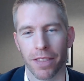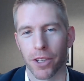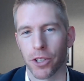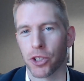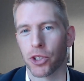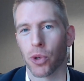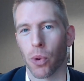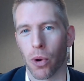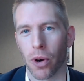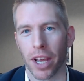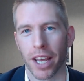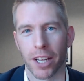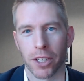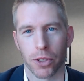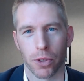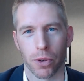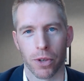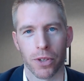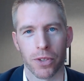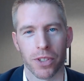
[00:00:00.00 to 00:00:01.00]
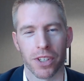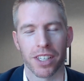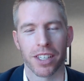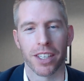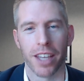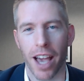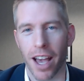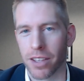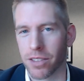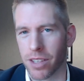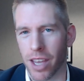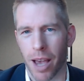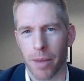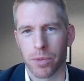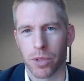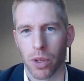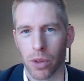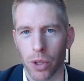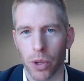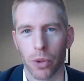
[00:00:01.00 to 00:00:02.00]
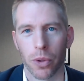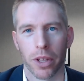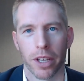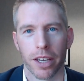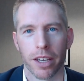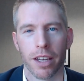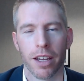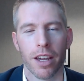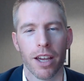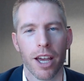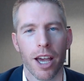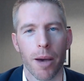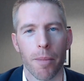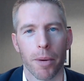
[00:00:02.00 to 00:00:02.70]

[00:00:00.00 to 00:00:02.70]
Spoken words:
And the short answer is yes, absolutely.